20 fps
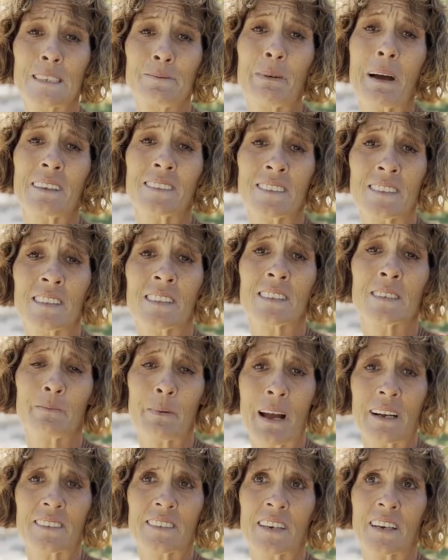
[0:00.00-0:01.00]
Expect the
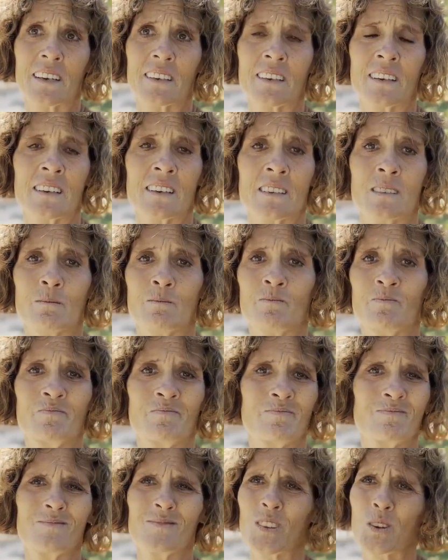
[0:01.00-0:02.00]
unexpected.
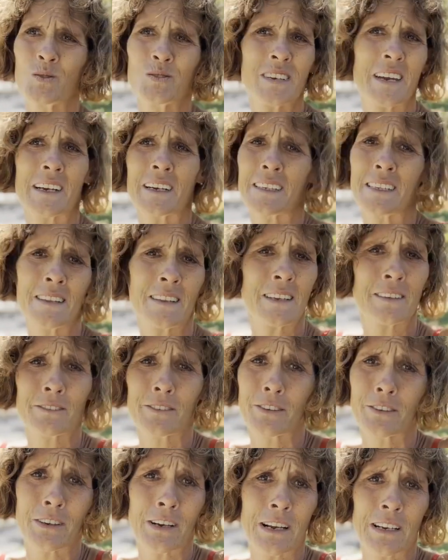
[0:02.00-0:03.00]
Don't take anything
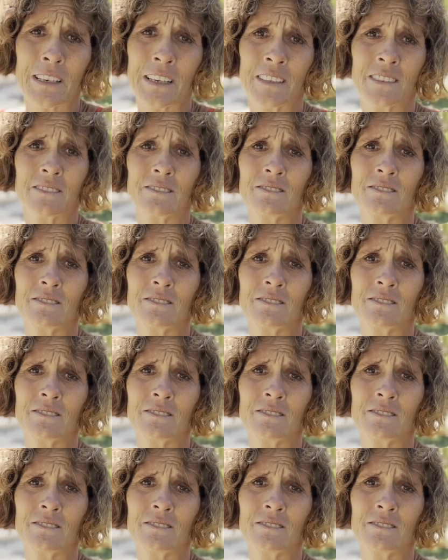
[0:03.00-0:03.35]
for granted.